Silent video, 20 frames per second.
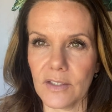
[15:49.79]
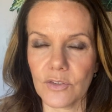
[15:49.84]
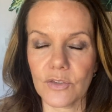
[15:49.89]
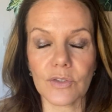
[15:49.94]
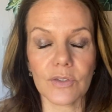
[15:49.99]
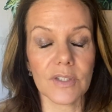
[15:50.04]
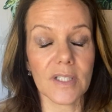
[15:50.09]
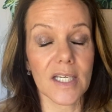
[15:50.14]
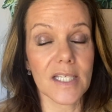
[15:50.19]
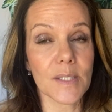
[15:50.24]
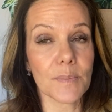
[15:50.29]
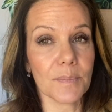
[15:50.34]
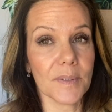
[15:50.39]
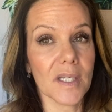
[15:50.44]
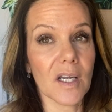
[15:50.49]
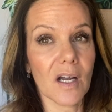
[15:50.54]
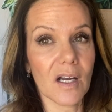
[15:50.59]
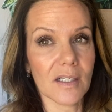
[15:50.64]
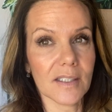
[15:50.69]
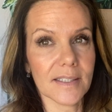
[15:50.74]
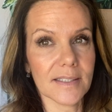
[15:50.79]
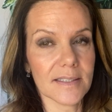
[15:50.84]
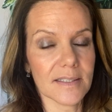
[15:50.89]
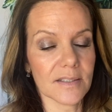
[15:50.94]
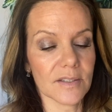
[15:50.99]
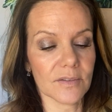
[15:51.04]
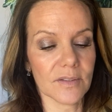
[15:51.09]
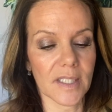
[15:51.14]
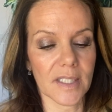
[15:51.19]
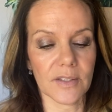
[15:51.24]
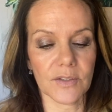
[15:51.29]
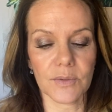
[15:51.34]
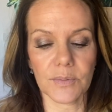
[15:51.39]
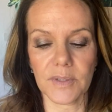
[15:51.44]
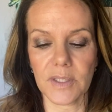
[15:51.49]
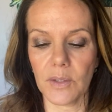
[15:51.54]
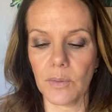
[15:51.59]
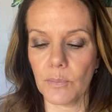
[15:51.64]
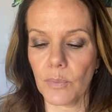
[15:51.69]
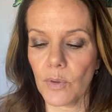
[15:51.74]
So you guys be honest. Okay, it's
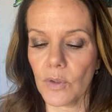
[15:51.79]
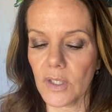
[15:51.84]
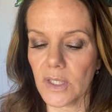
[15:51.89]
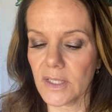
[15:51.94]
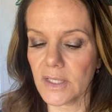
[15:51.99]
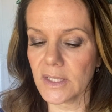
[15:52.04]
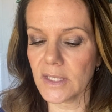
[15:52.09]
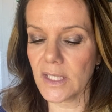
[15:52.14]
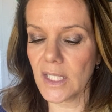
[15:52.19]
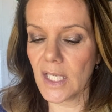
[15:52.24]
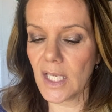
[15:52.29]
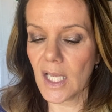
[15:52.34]
really important.